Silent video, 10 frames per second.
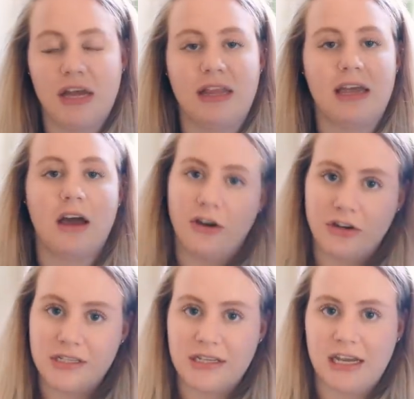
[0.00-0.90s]
and like
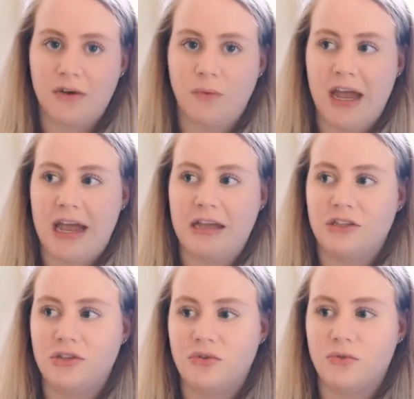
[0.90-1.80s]
understated way
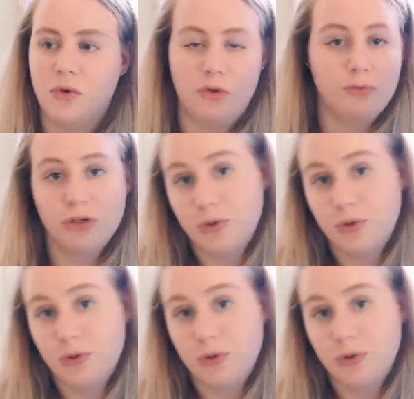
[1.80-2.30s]
to hold more